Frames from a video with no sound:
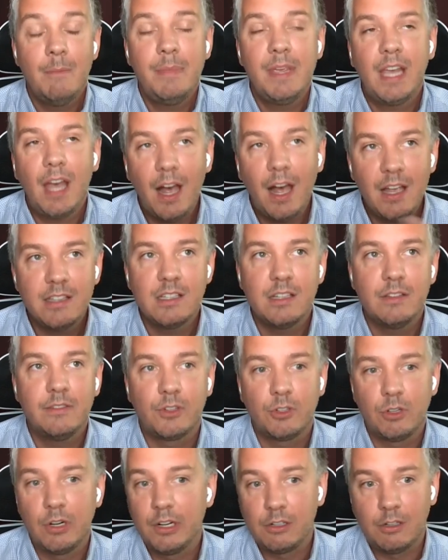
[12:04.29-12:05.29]
because
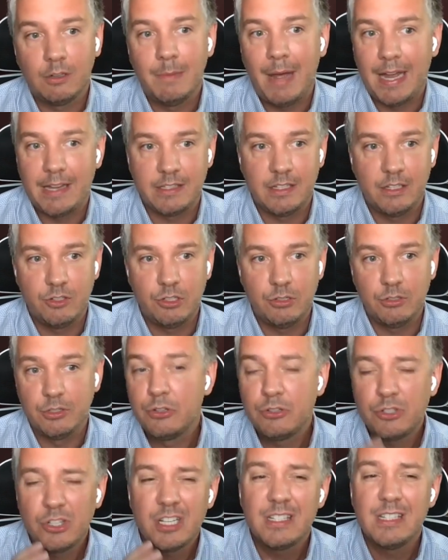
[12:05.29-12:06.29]
of critical mass issues,
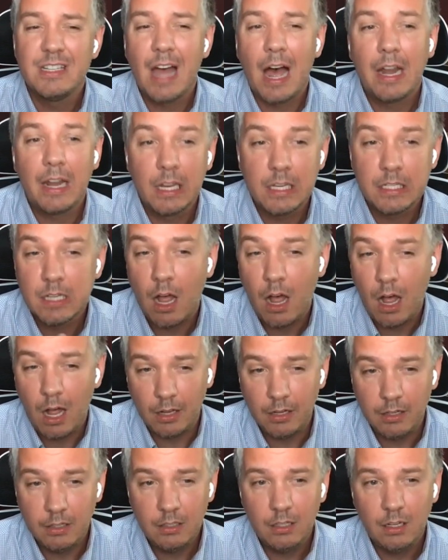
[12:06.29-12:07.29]
there's just not a
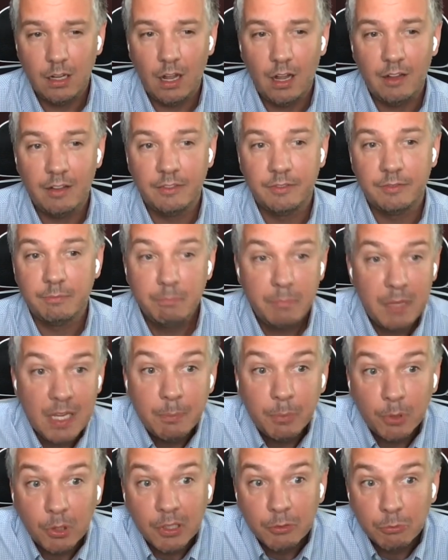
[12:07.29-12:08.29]
ton of
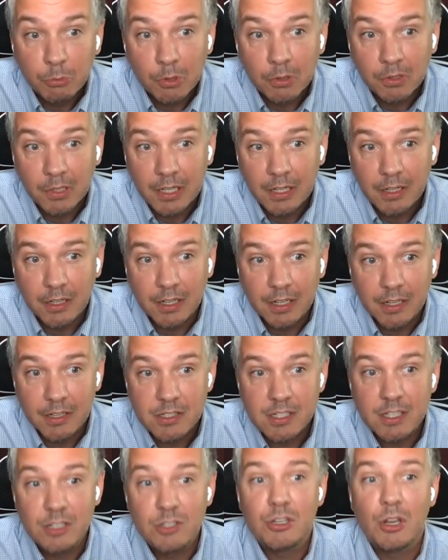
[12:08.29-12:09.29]
people in rural
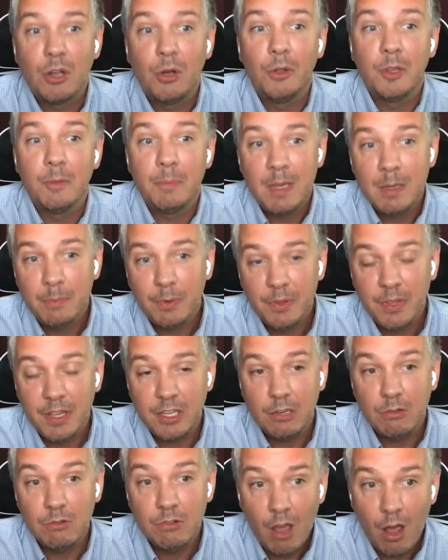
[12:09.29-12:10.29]
areas. And so the people
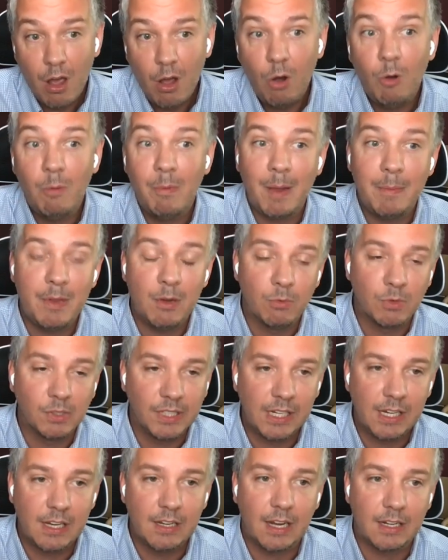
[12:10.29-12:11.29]
that you know might be
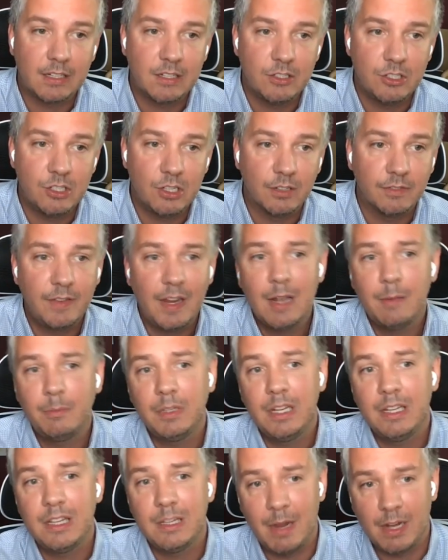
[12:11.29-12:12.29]
really connected to your
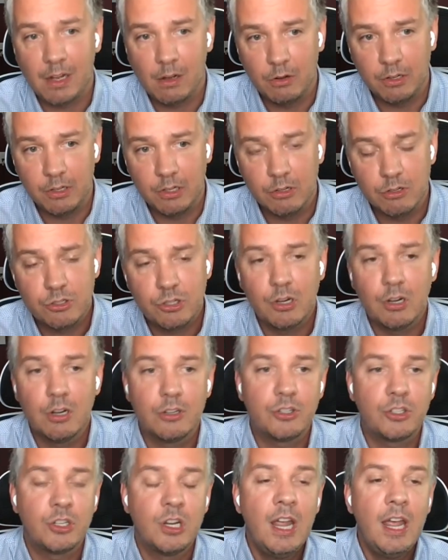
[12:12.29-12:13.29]
family, they might go to your
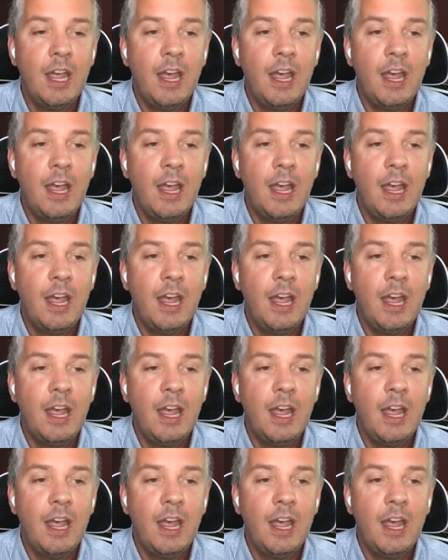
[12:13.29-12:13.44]
church,